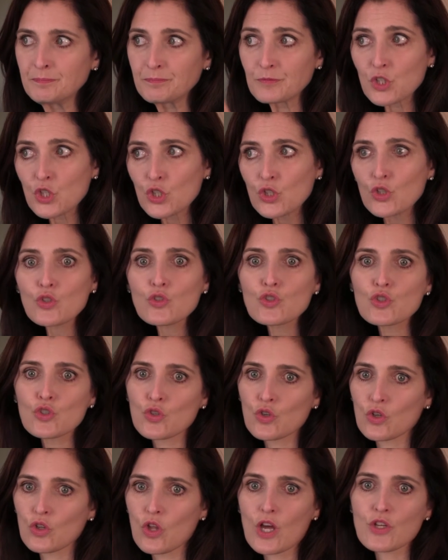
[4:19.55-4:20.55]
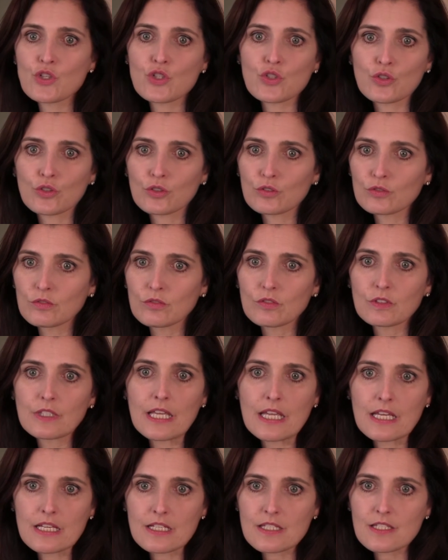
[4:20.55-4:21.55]
Huge neurological
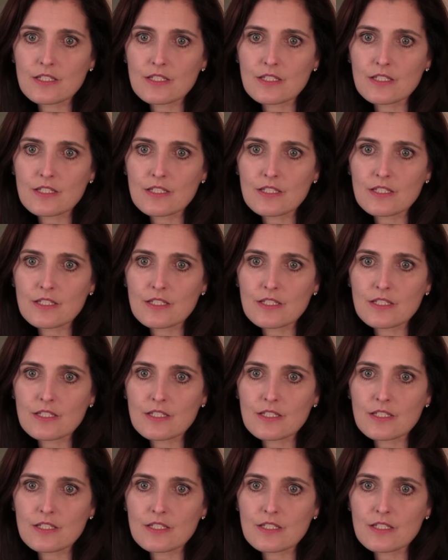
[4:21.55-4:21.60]
links.